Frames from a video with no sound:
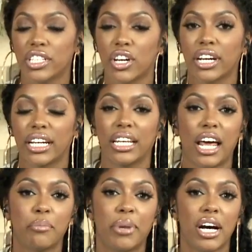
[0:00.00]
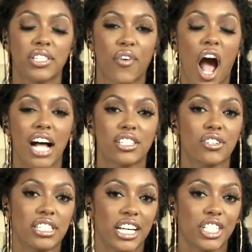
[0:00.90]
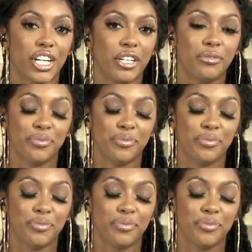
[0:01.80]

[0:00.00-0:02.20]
is going to get a lot of buzz for Oscars next year?